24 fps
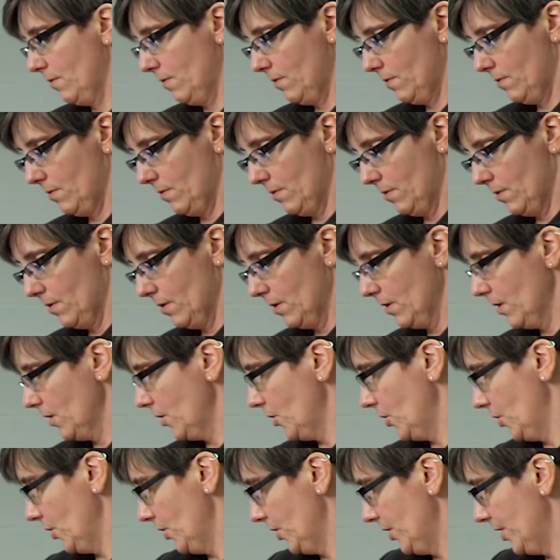Up.
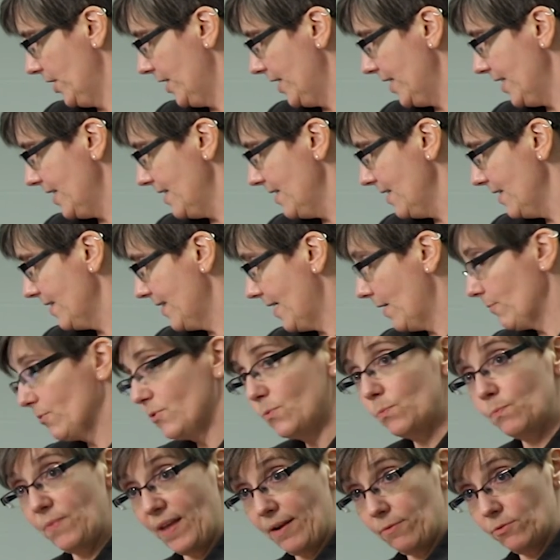Good. That
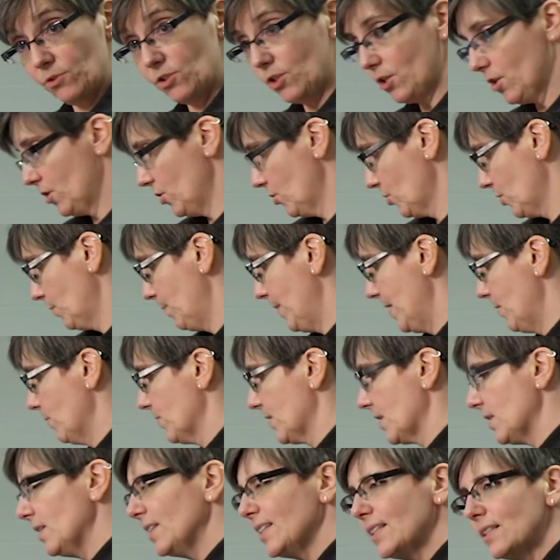was, that was good. Your speed
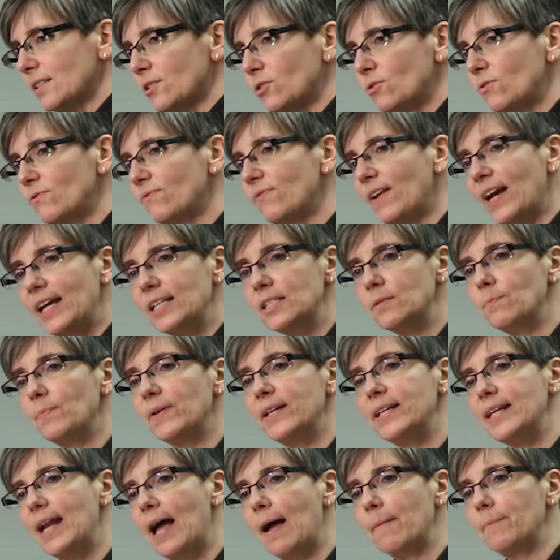was a little too fast,
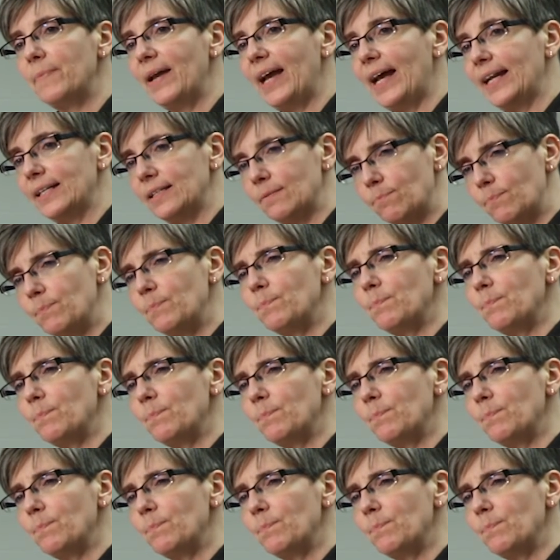but not bad.